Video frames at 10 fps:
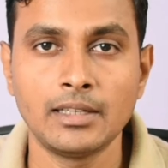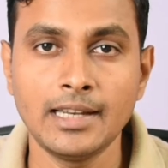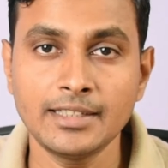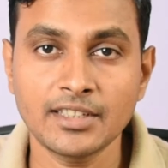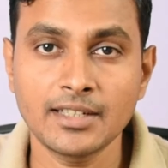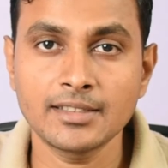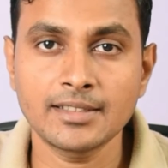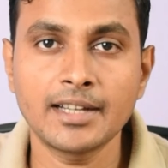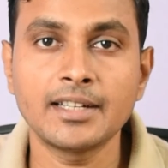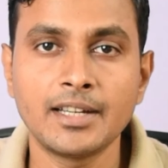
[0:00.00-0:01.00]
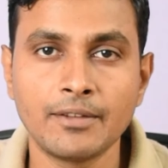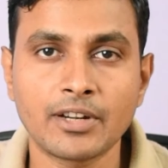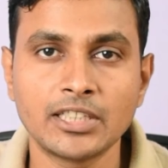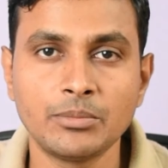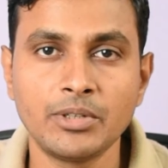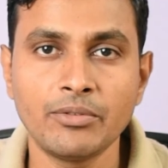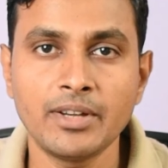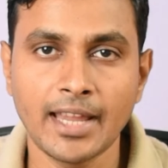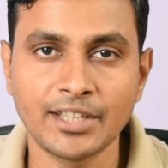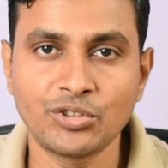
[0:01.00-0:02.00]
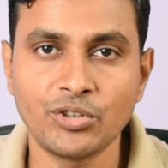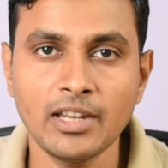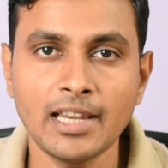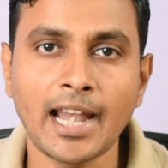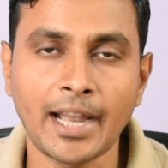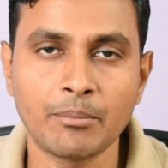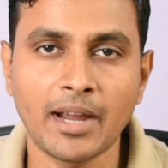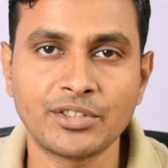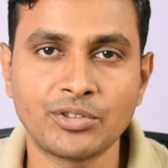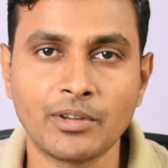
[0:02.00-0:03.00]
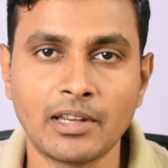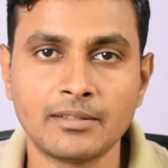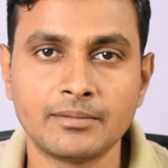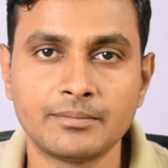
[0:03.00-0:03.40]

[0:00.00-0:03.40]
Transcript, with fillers: Let's understand the difference between S Q L and MySQL.